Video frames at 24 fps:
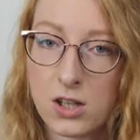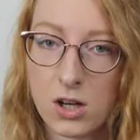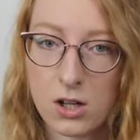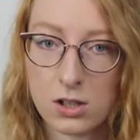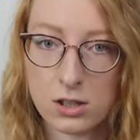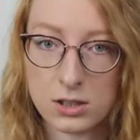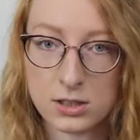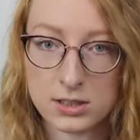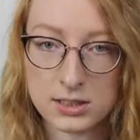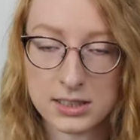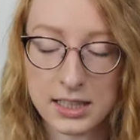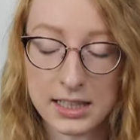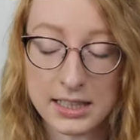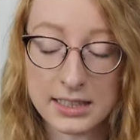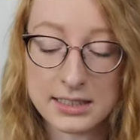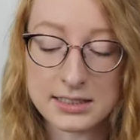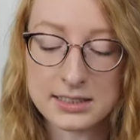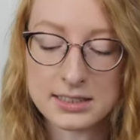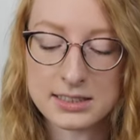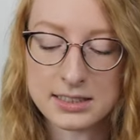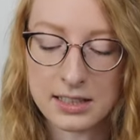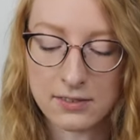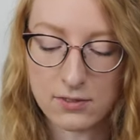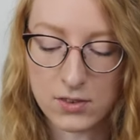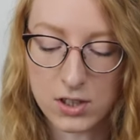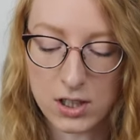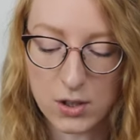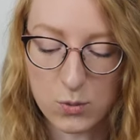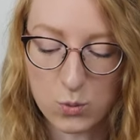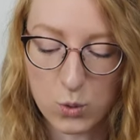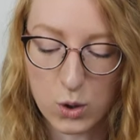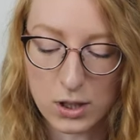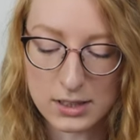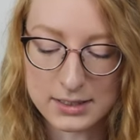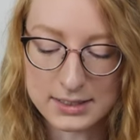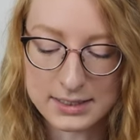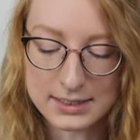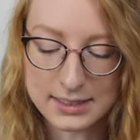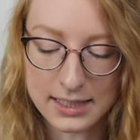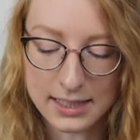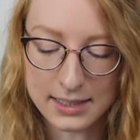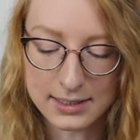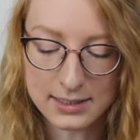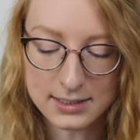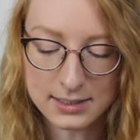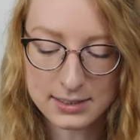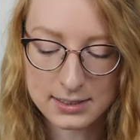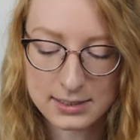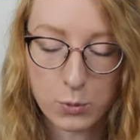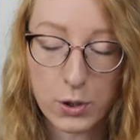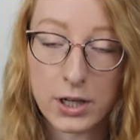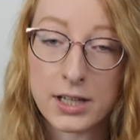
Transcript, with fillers: dollars and seventy-one cents.